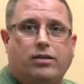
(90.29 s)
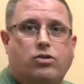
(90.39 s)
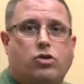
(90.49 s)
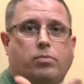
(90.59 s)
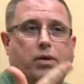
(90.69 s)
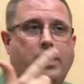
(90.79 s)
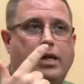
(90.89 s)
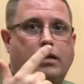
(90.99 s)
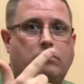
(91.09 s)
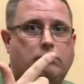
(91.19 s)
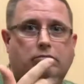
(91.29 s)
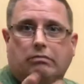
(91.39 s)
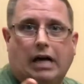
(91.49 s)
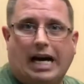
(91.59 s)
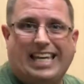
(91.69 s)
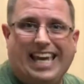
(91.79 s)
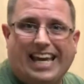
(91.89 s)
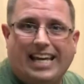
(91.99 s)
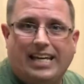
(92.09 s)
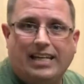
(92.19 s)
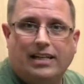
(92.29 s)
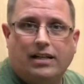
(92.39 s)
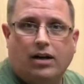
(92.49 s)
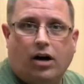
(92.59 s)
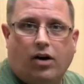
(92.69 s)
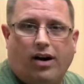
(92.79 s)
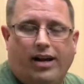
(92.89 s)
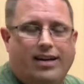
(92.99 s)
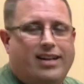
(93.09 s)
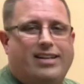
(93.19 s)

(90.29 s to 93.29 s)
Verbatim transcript: this could be a kick, all right?